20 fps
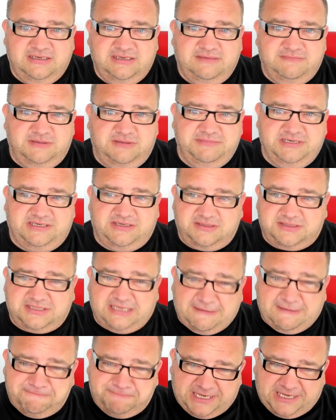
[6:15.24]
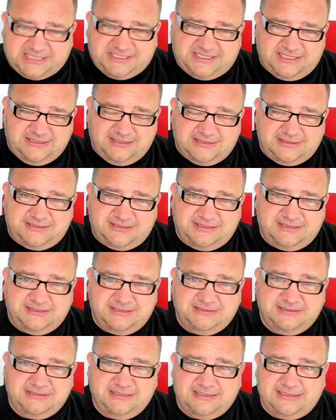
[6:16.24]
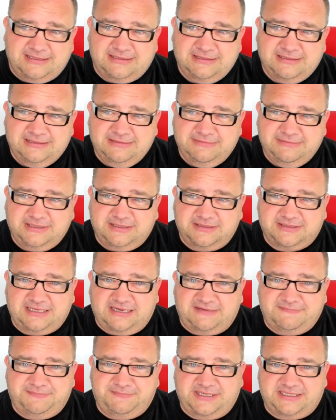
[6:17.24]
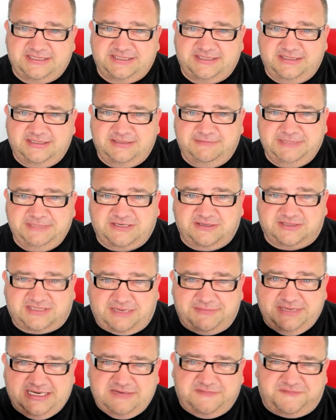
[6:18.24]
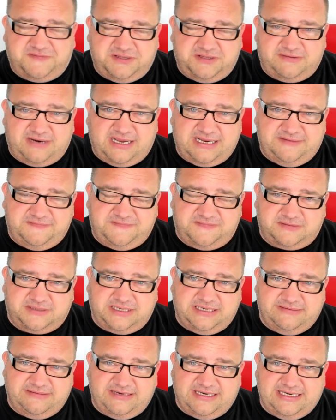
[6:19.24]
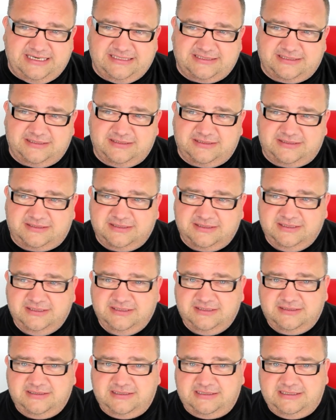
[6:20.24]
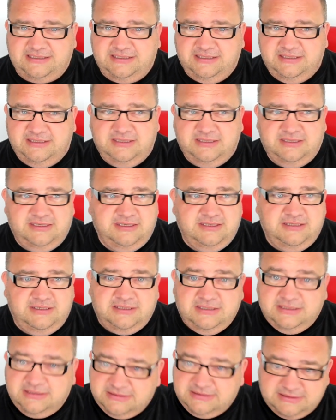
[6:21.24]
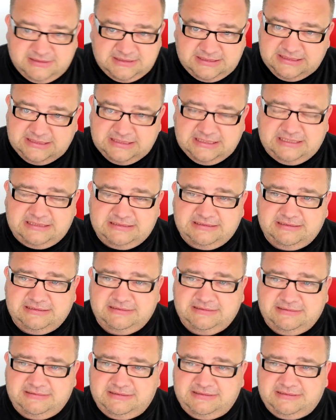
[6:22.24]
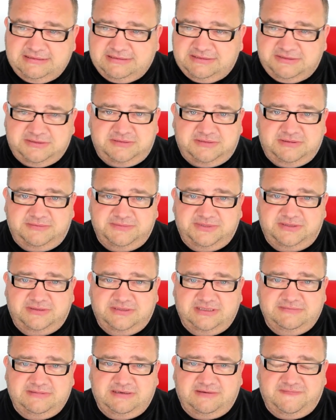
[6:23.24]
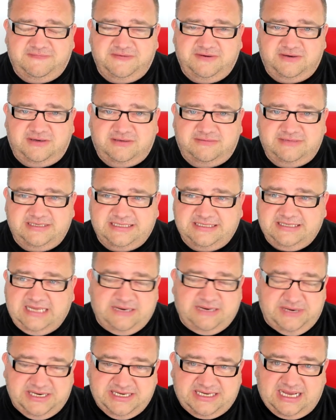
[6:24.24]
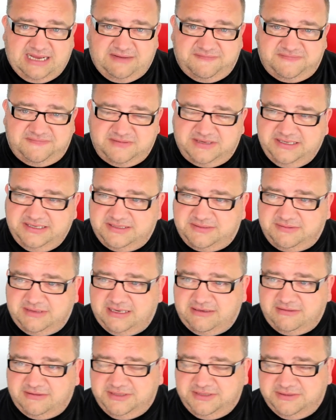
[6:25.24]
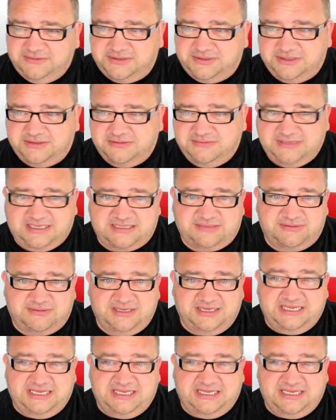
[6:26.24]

But because I'm passionate, yeah, because I'm passionate, because I'm here for the right fucking reasons, right? I, I, don't know what I'm talking about. I forgot already. Anyway, you can't fucking swear on YouTube. That's what.